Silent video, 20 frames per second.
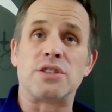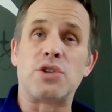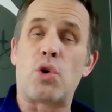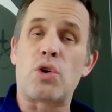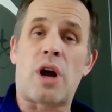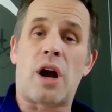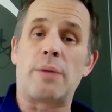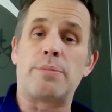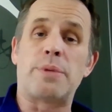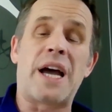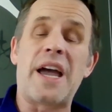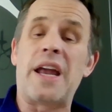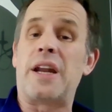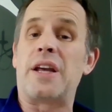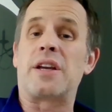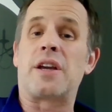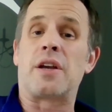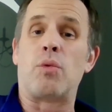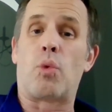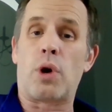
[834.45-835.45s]
low carb
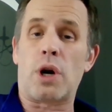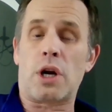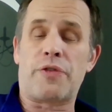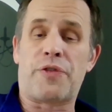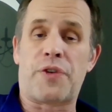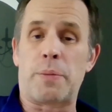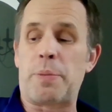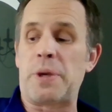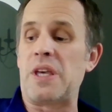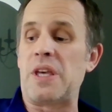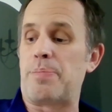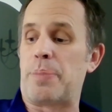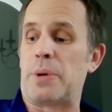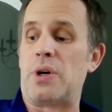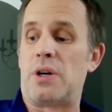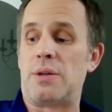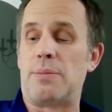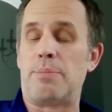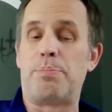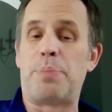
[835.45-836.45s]
dieting can work for
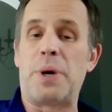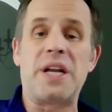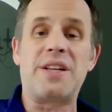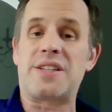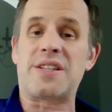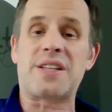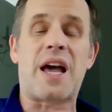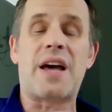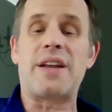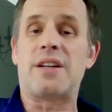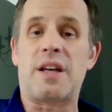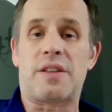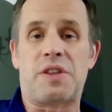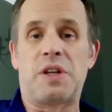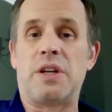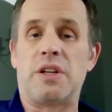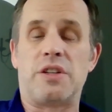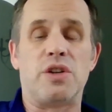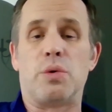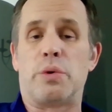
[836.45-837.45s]
people, but it's got
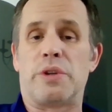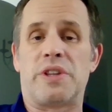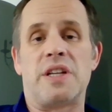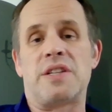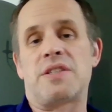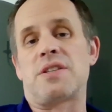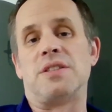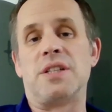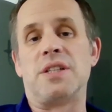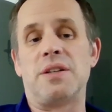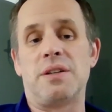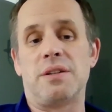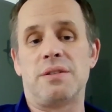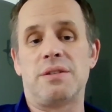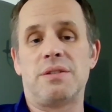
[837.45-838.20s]
nothing to do with insulin,